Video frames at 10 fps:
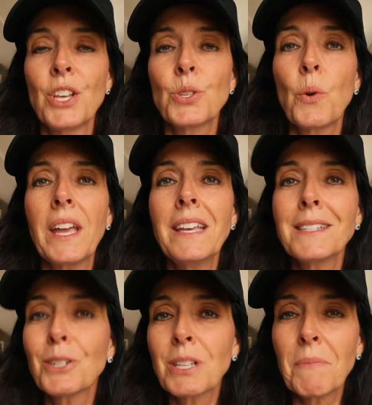So
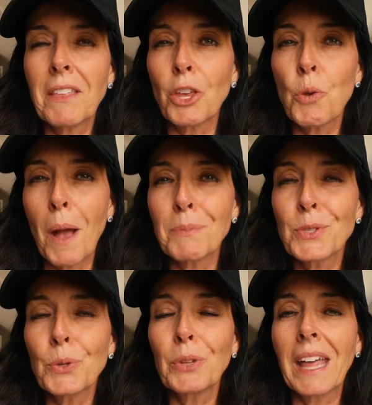is there something that you
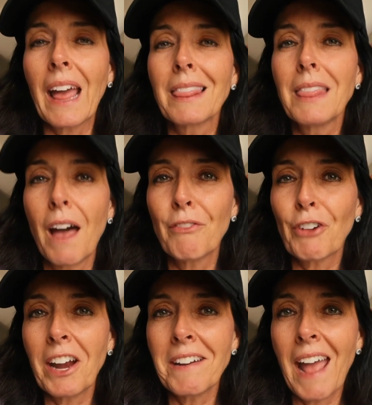absolutely love
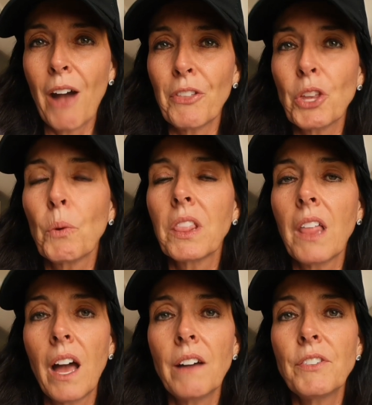right now that you would
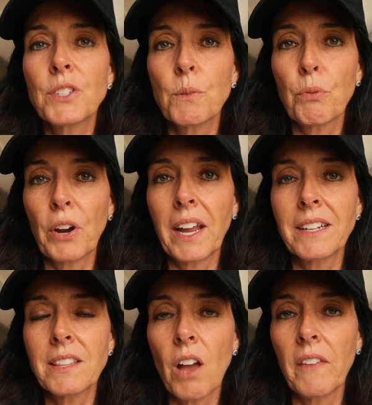love to bring
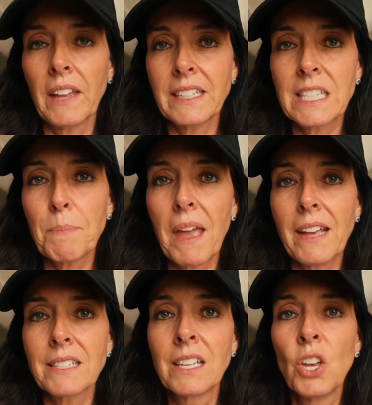into the online
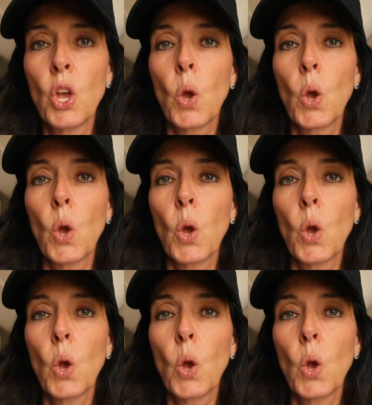space?